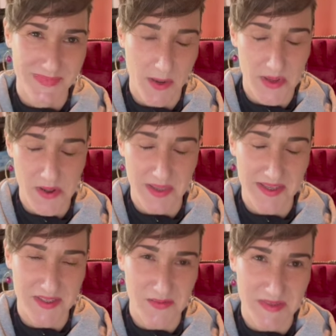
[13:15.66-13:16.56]
We all
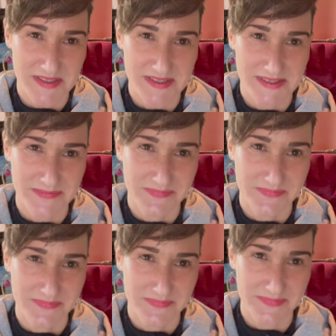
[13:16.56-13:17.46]
like humans,
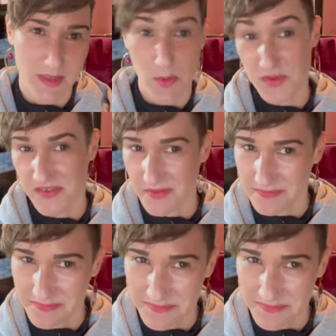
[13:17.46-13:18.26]
most of them.